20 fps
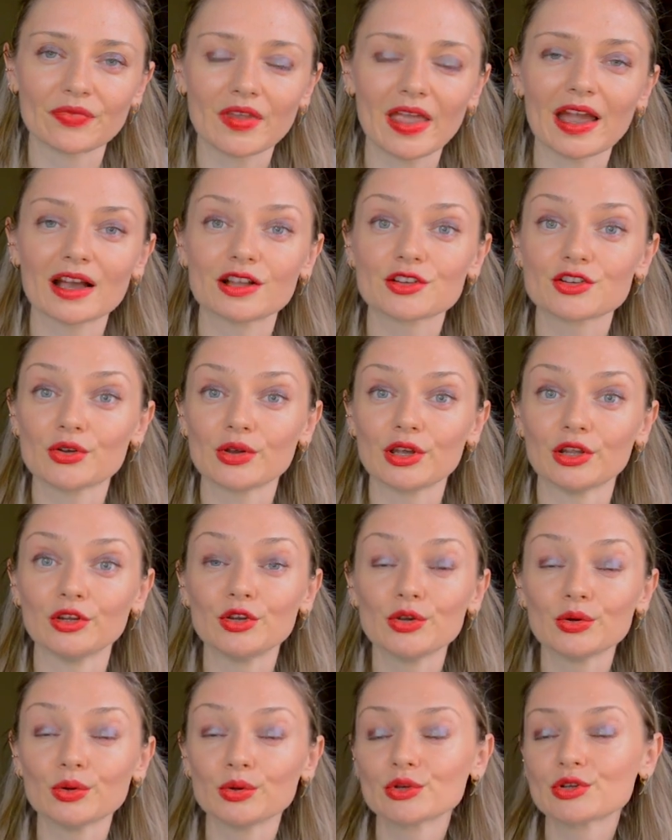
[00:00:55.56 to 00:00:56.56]
And you can
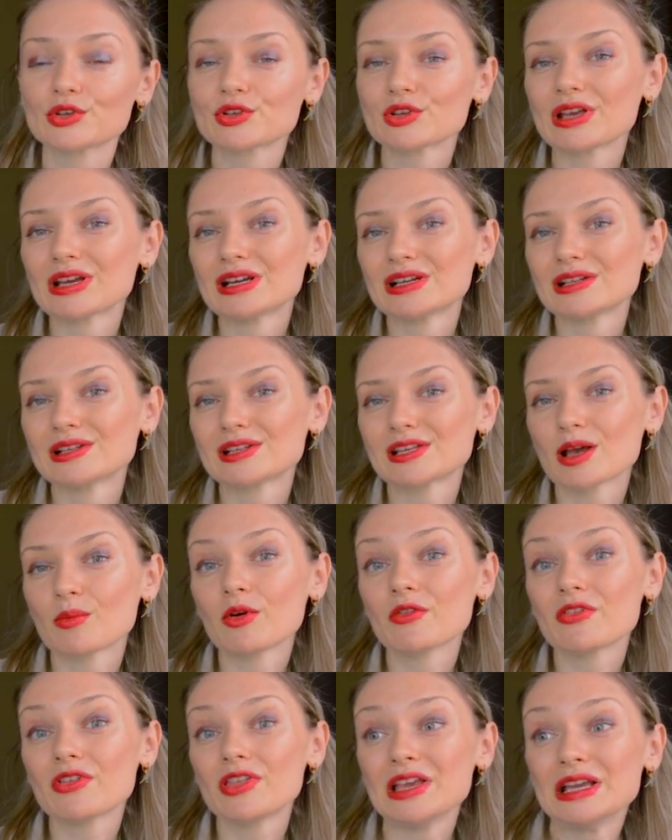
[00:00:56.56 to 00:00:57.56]
use some
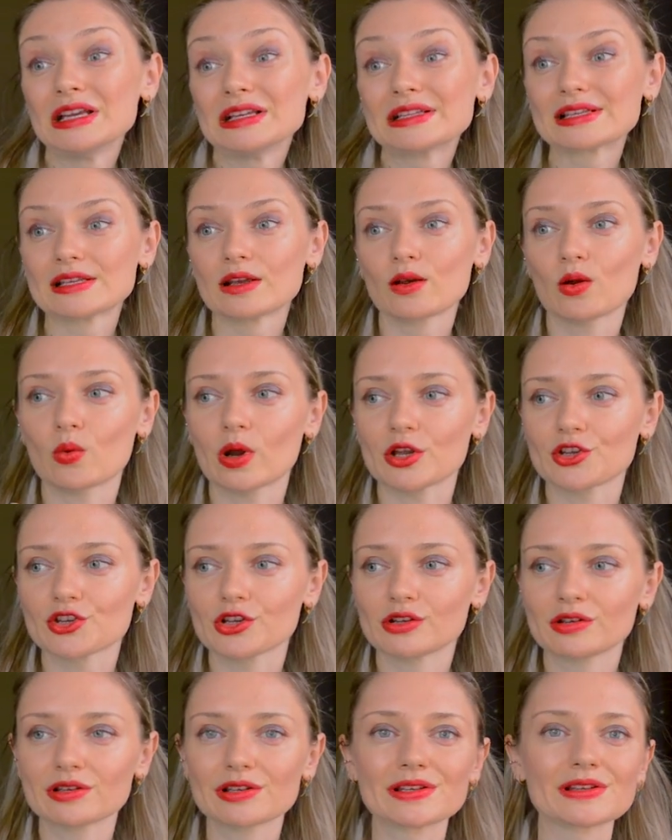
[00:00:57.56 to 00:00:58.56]
of these
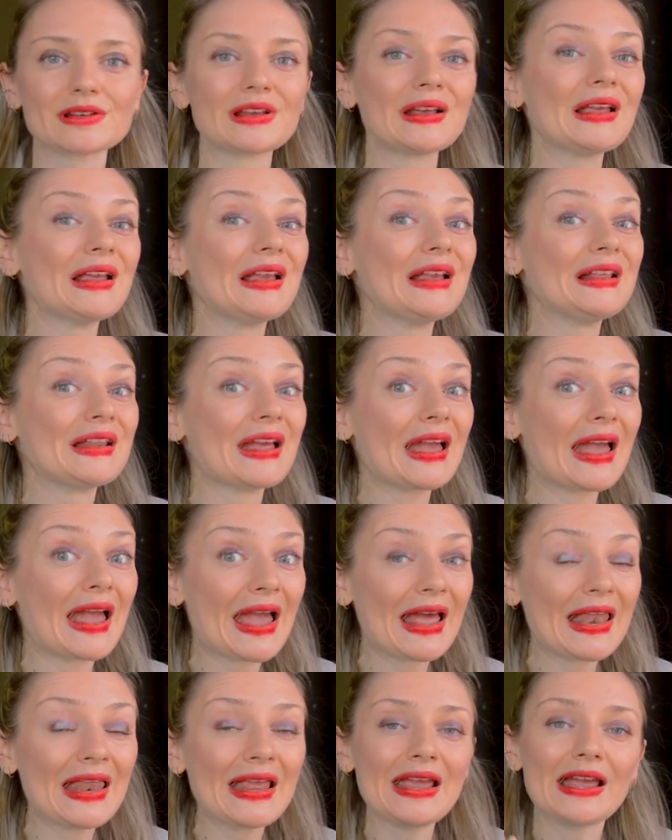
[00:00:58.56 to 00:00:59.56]
questions in
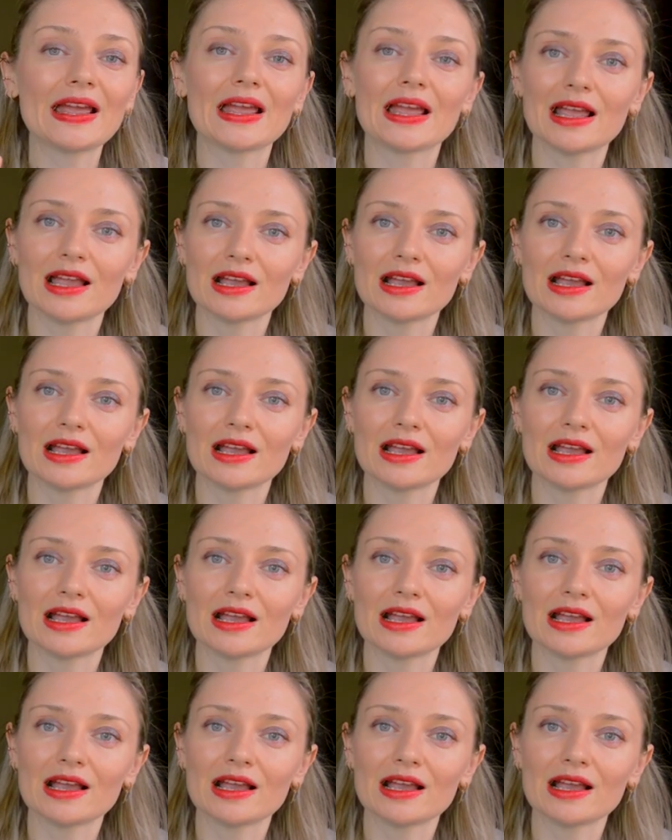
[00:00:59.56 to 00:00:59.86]
any